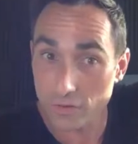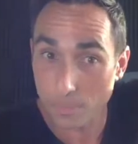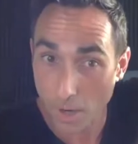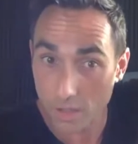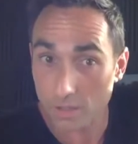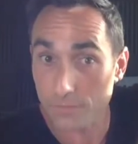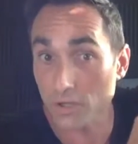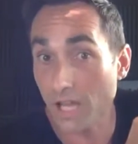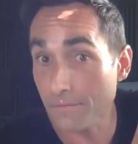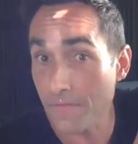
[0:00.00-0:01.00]
the part of your
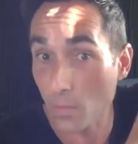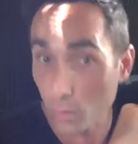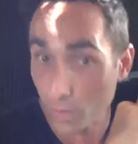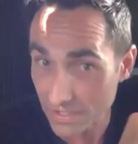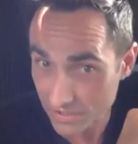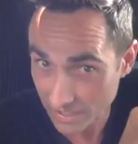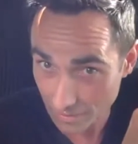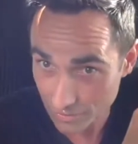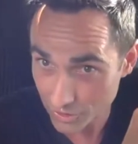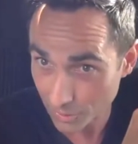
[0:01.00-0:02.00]
life that really
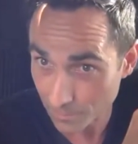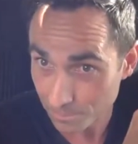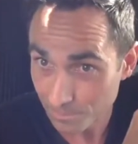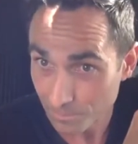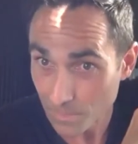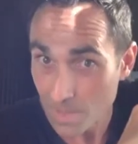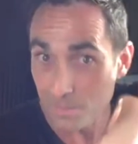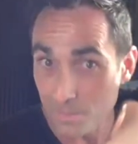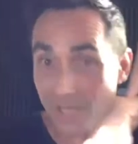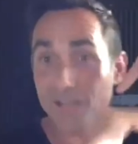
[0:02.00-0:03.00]
scares you?
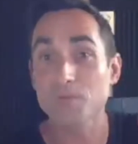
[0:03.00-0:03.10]
Because